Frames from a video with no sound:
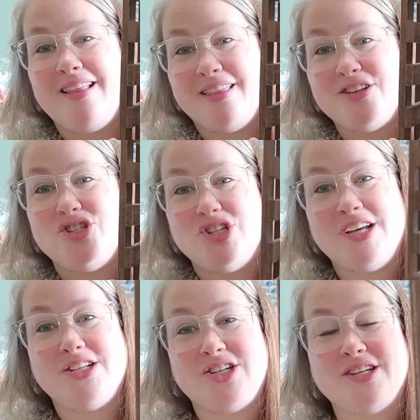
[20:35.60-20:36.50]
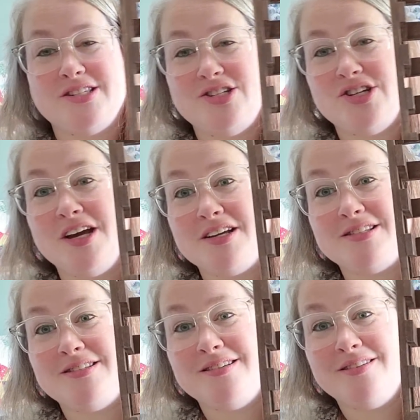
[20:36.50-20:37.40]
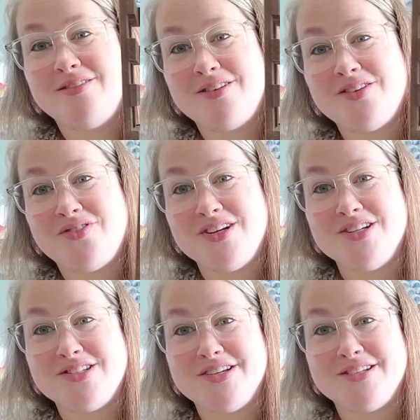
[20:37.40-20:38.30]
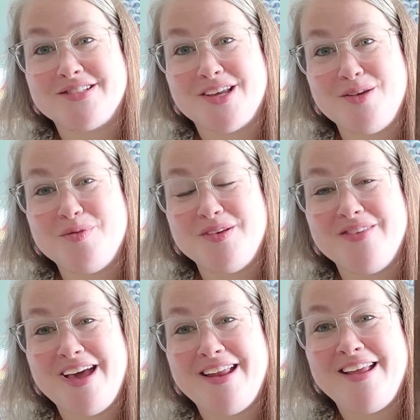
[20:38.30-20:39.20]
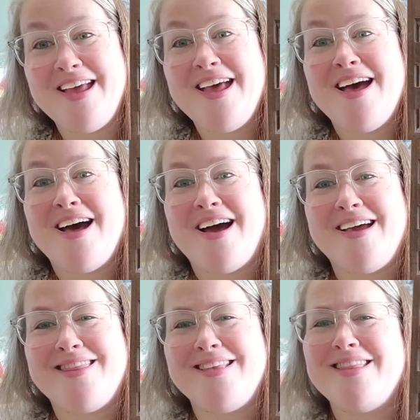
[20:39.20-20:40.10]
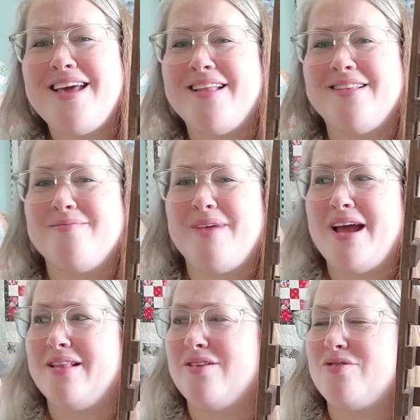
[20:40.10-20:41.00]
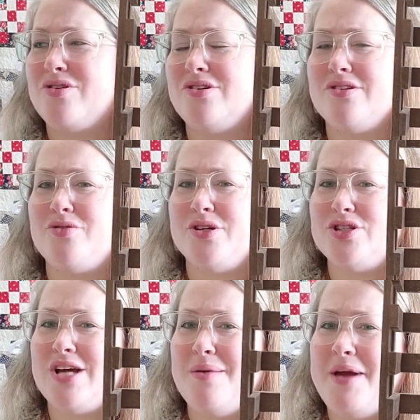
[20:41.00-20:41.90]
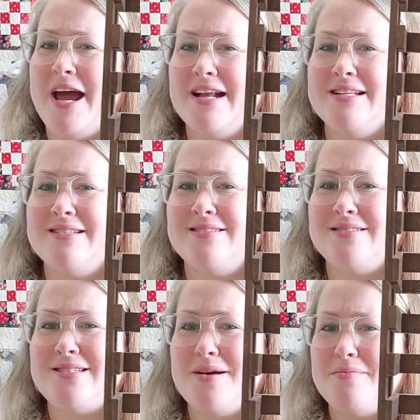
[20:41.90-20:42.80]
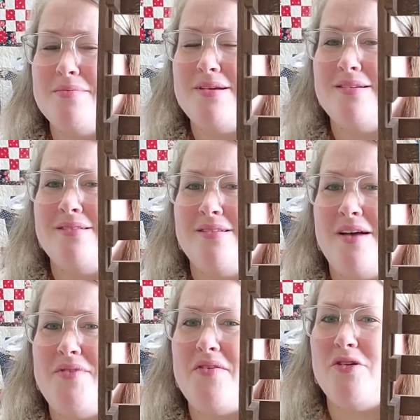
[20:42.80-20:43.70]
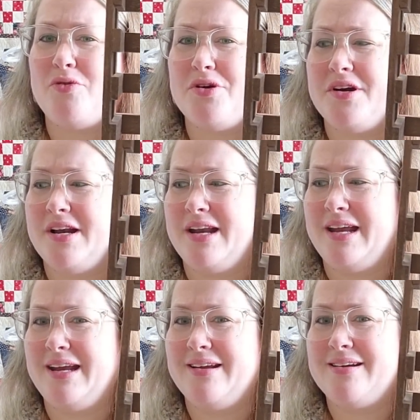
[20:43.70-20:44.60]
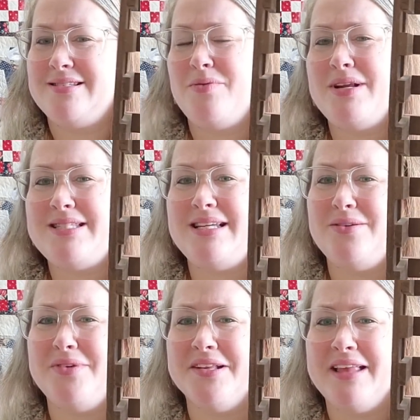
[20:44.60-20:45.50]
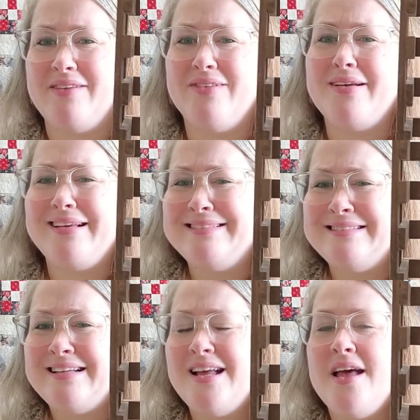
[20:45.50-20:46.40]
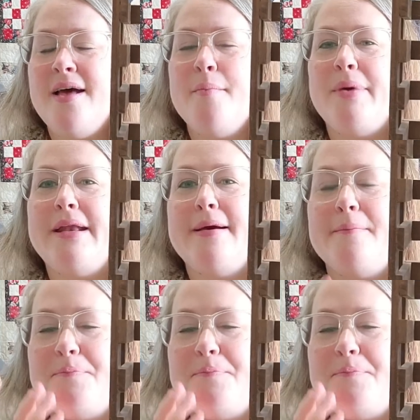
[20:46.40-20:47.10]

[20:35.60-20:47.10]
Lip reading: legit Chelsea checks to finish this. Can you believe that? I think that my local quilt shop had some. I've never ordered any because I want to see it in real life. But